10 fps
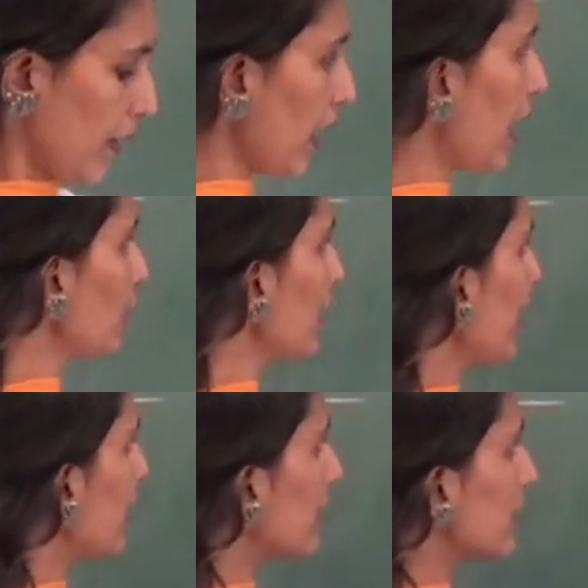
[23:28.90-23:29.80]
Now,
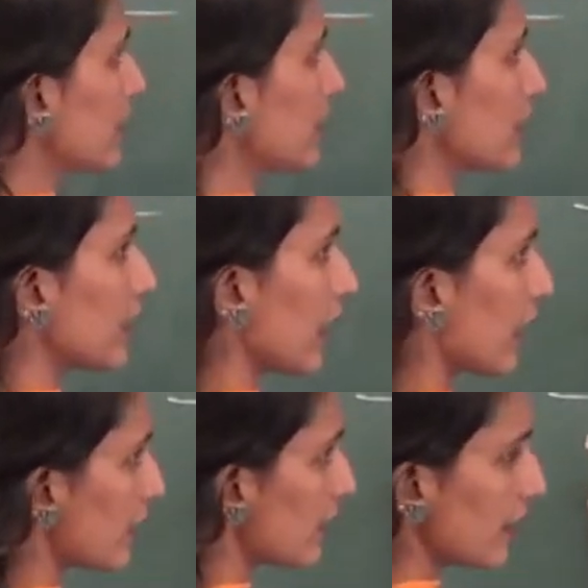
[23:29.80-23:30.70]

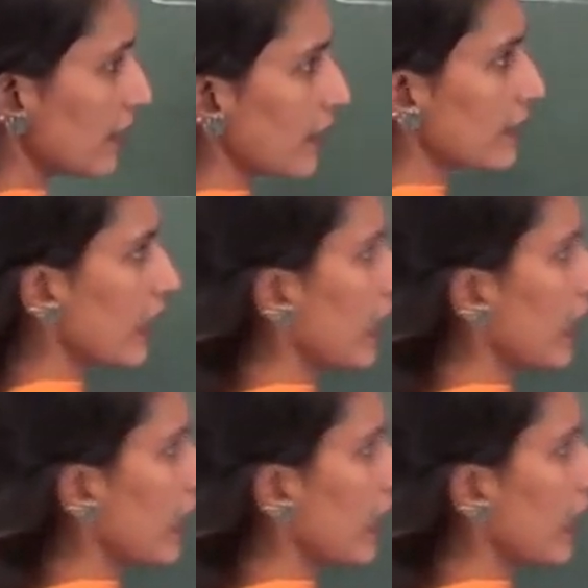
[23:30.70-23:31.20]
another thing that